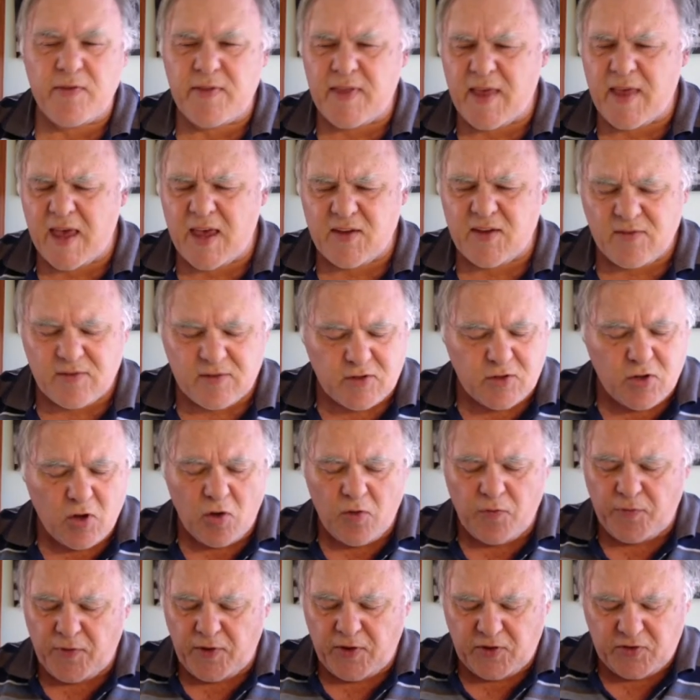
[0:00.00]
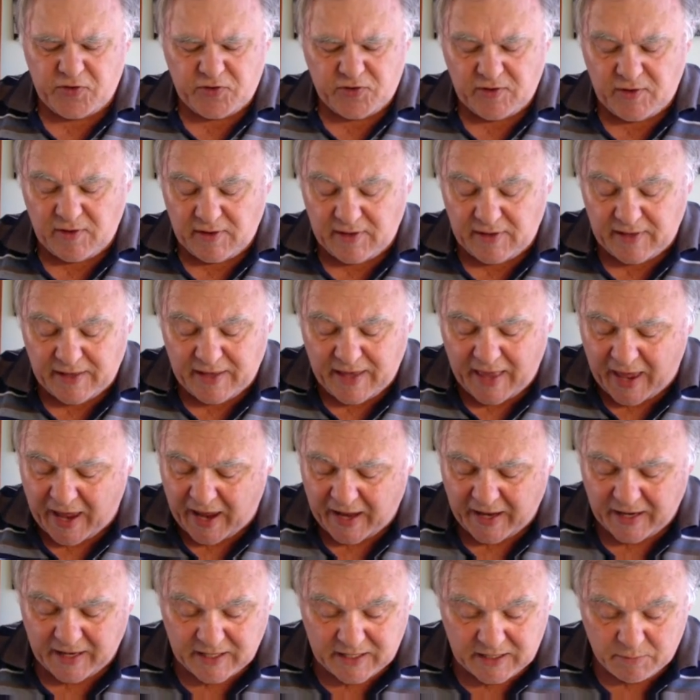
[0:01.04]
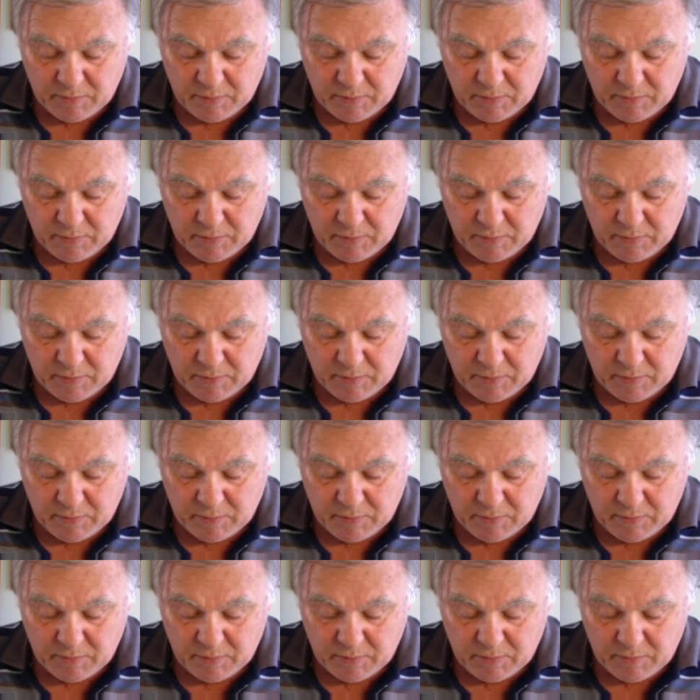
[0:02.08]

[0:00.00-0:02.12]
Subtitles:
And there's Goofy laying in